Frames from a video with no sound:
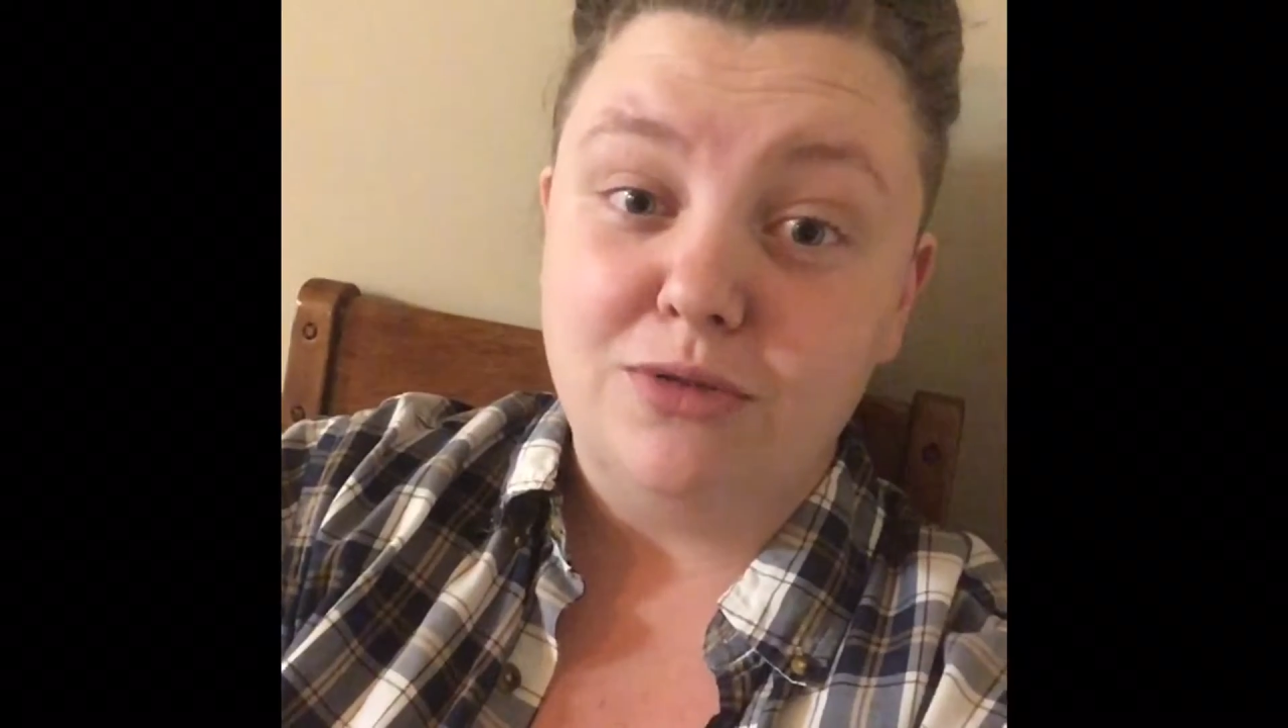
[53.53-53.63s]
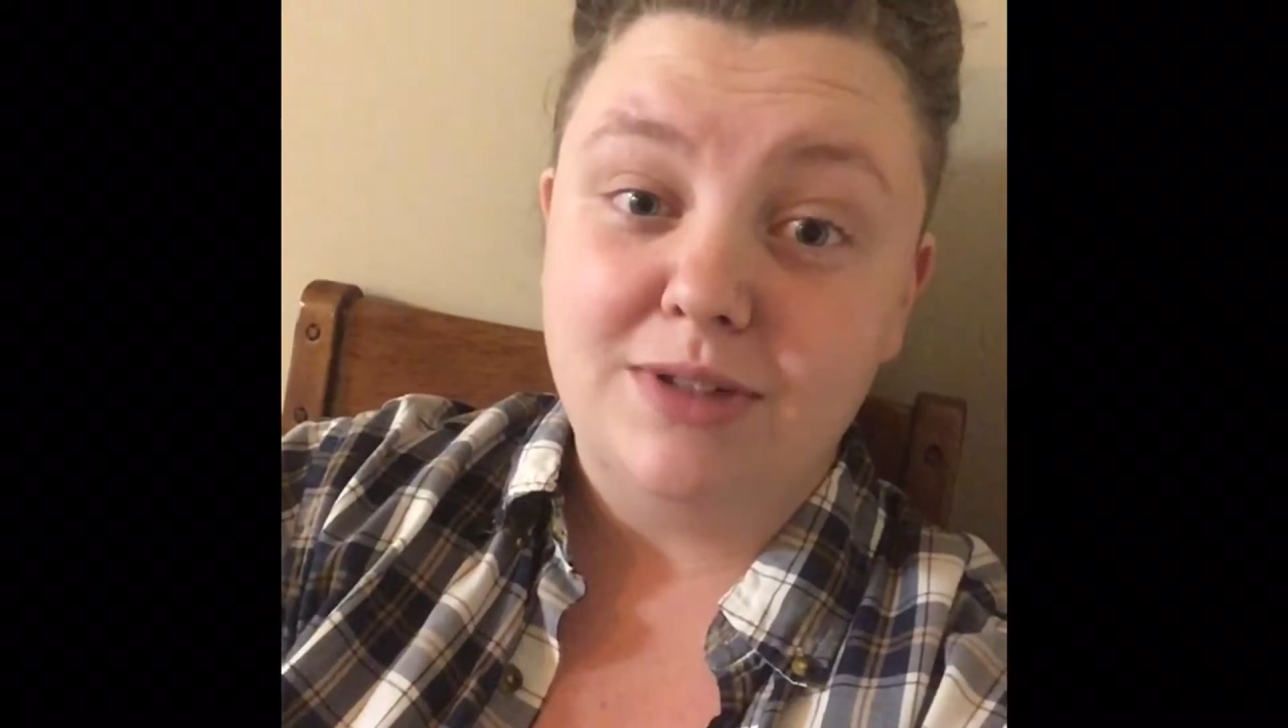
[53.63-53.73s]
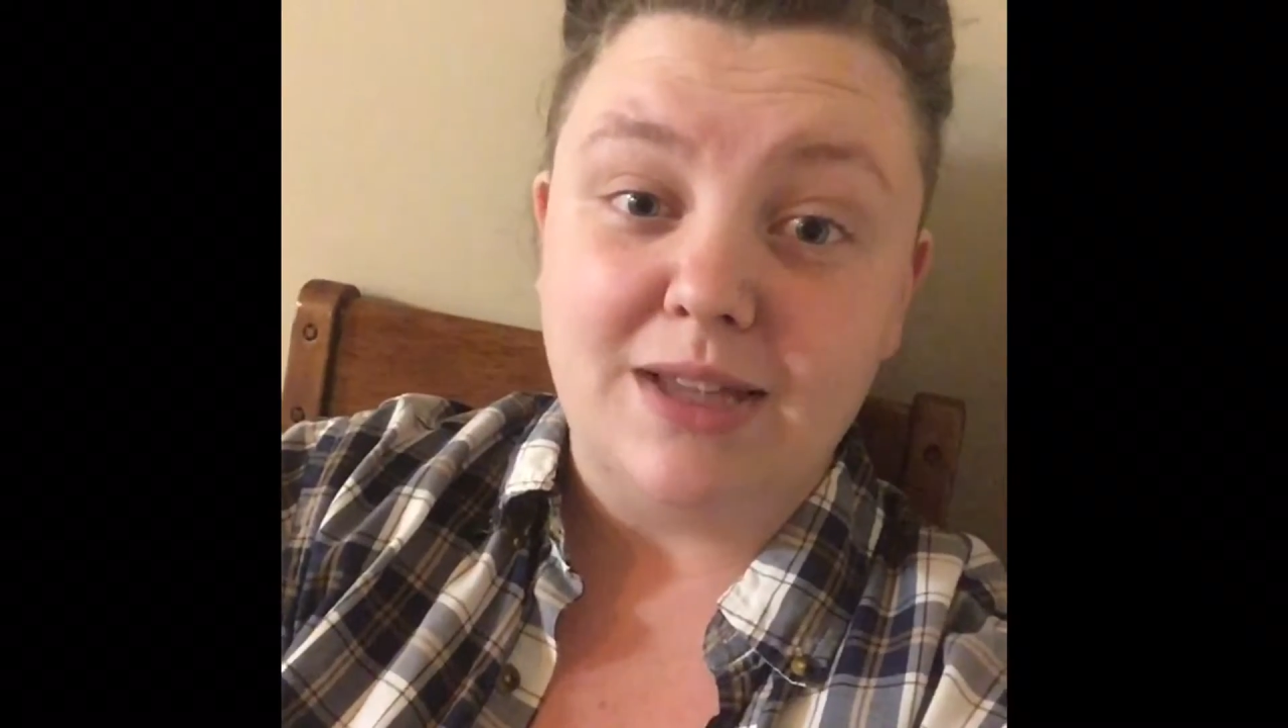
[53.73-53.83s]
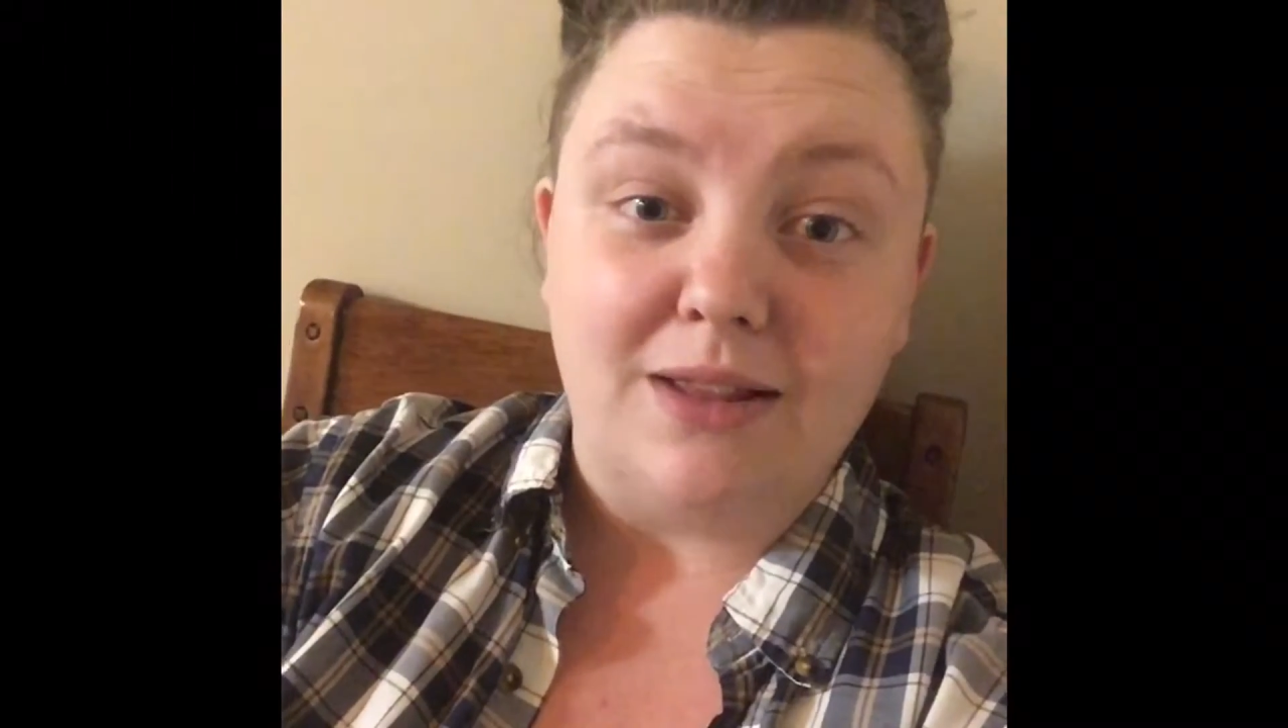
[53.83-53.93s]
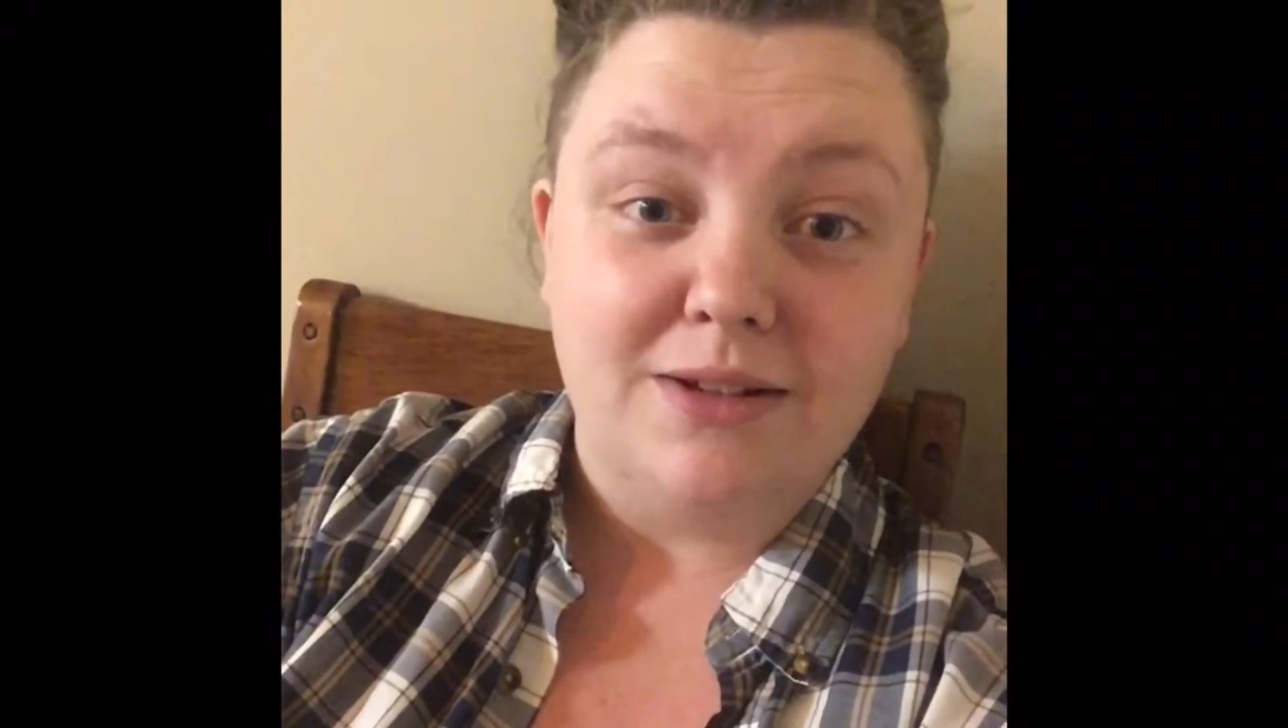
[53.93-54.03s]

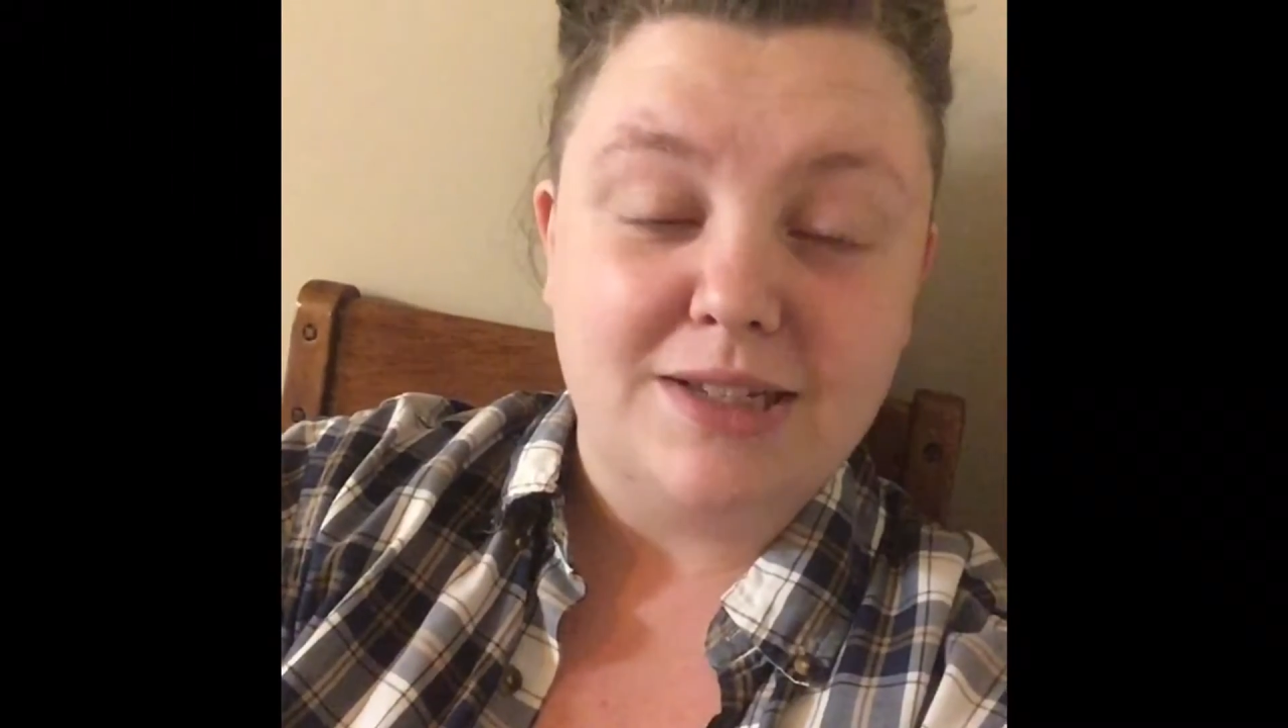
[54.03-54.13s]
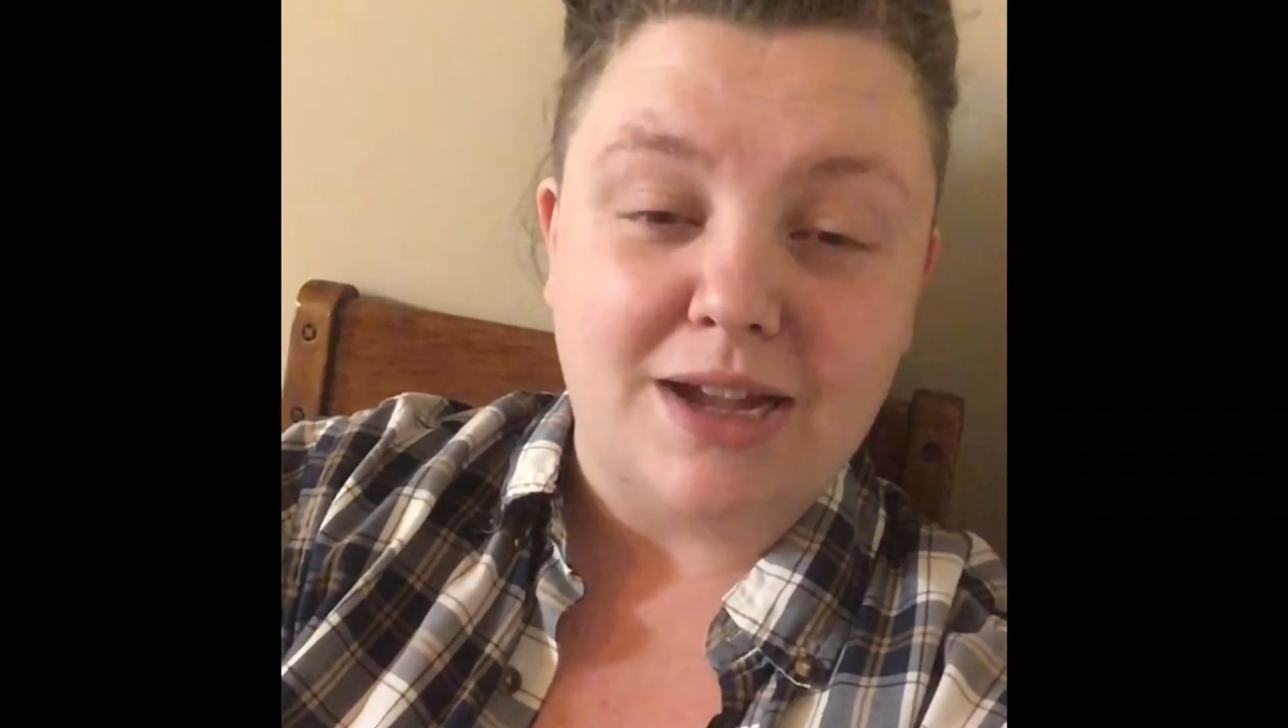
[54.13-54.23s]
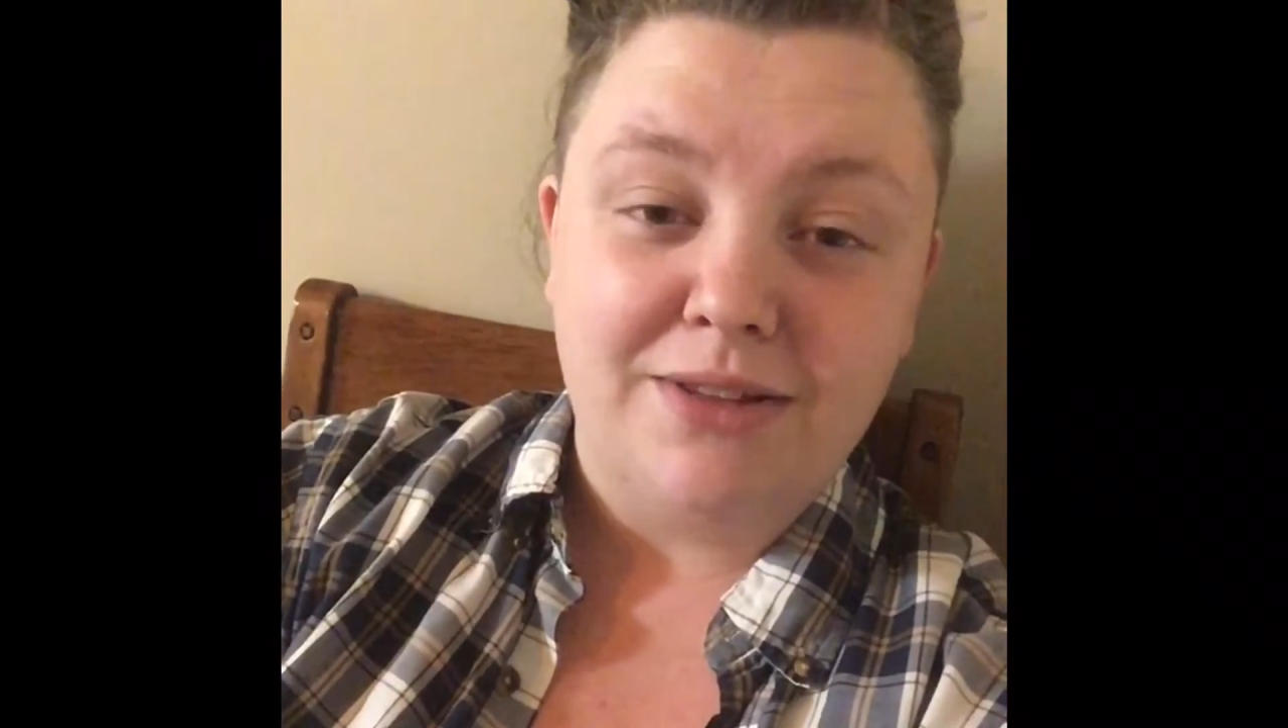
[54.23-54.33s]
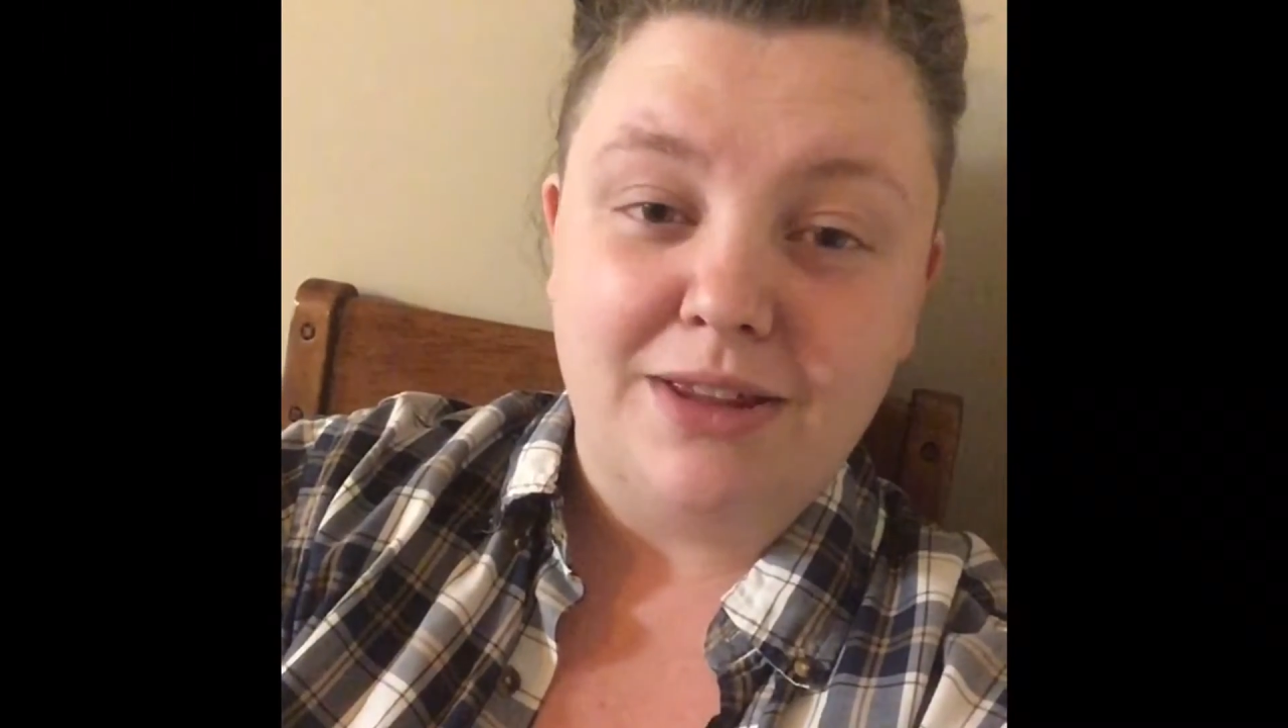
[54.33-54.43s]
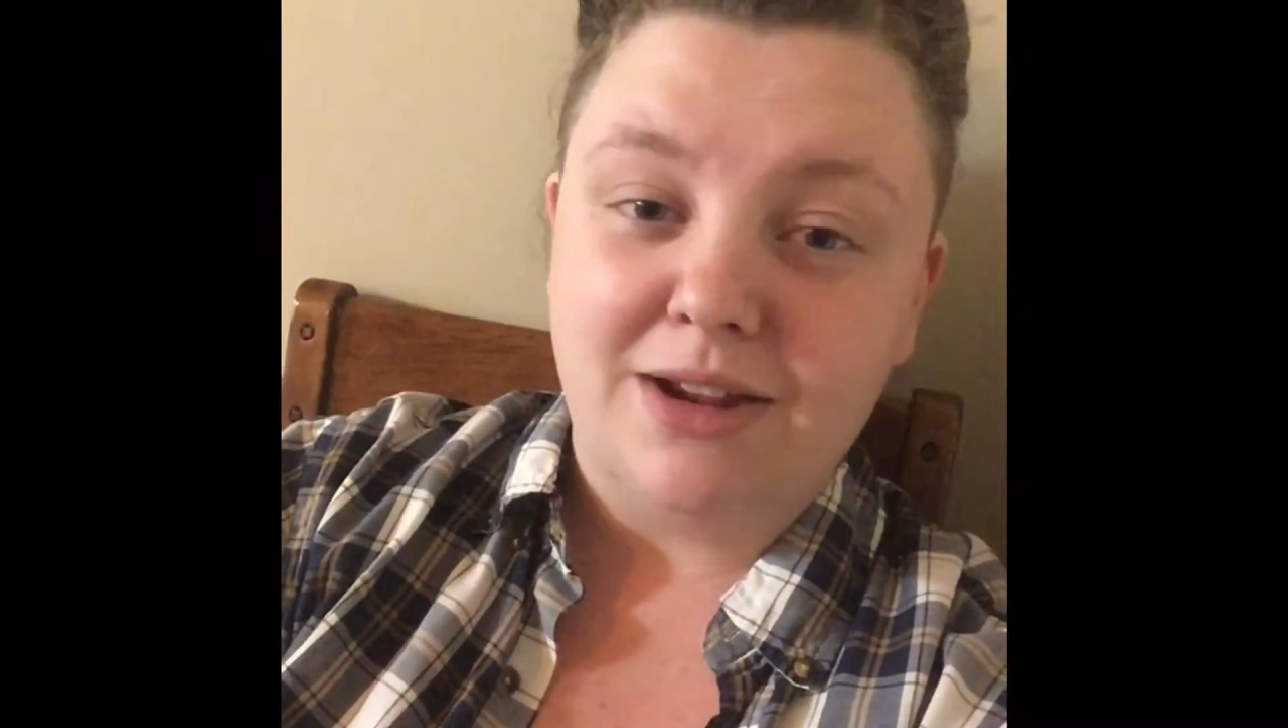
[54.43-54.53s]
sellers
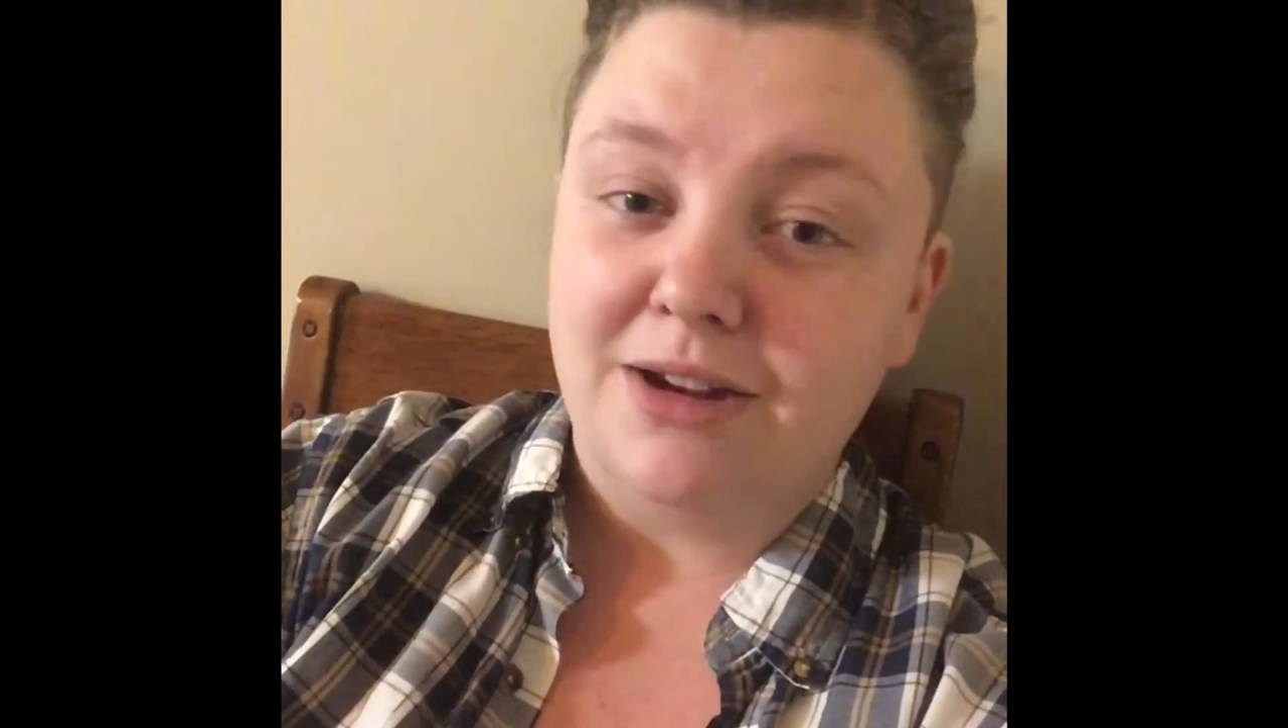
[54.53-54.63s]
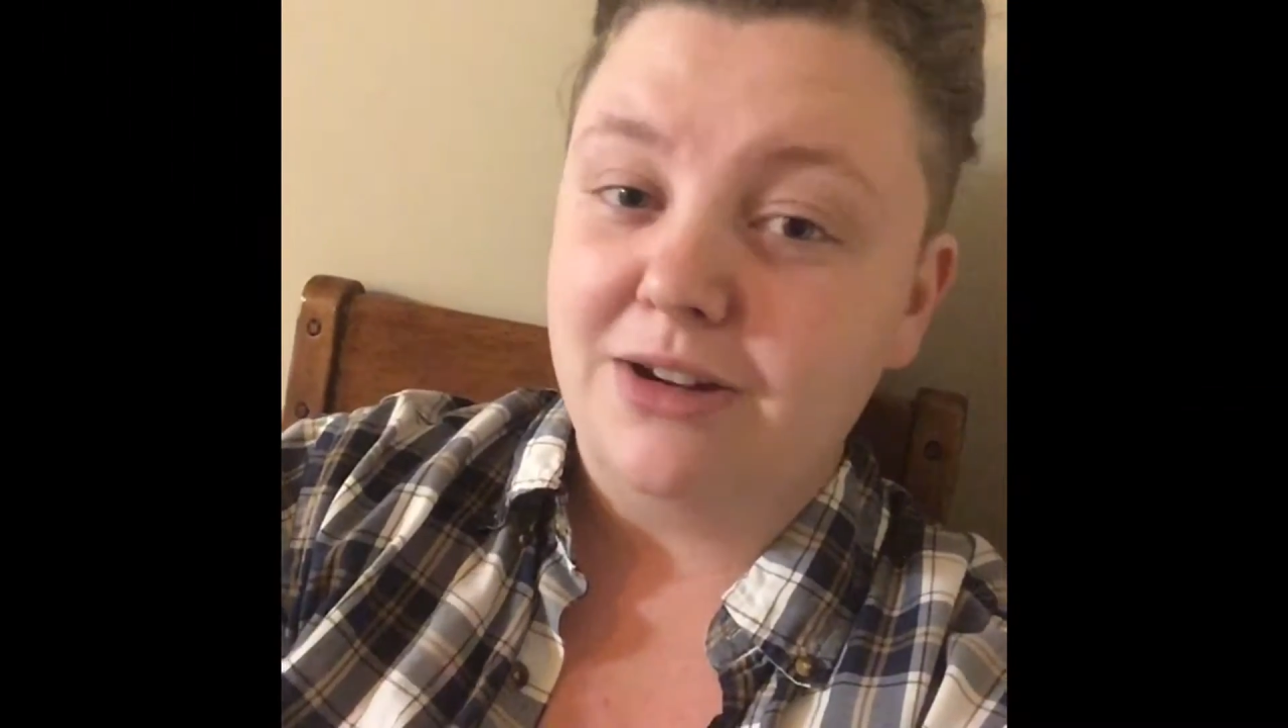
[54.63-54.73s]
out there,